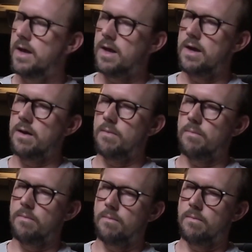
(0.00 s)

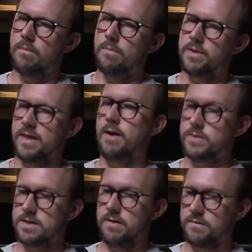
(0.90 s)
But that
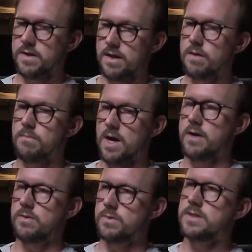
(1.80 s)
was definitely their
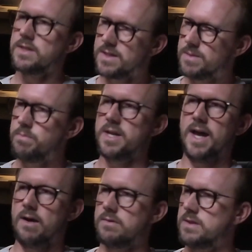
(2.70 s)
model, was to spit
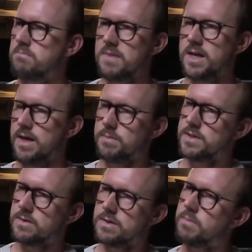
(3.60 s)
out as many
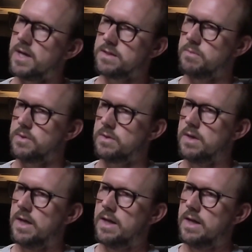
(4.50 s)
episodes as possible.